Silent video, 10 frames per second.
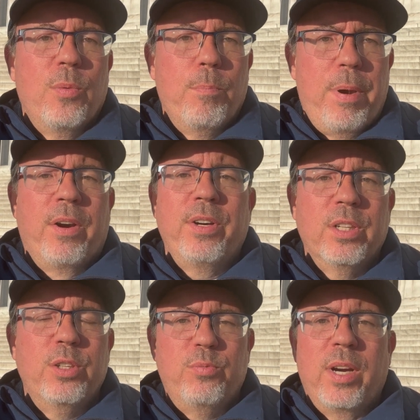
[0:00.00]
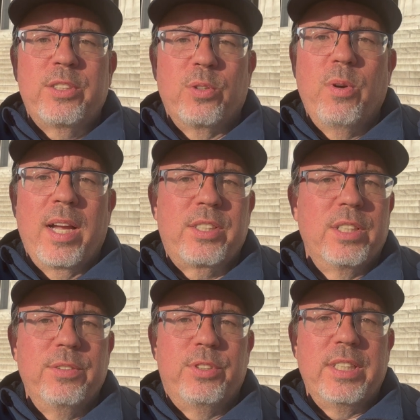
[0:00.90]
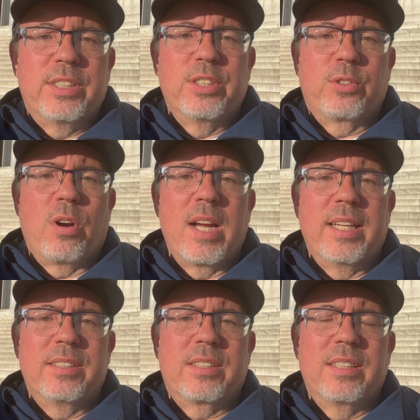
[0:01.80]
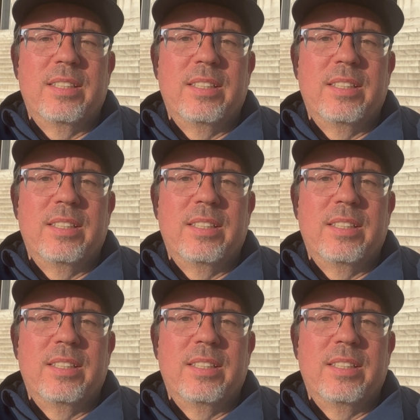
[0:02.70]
burial, and resurrection of Jesus Christ.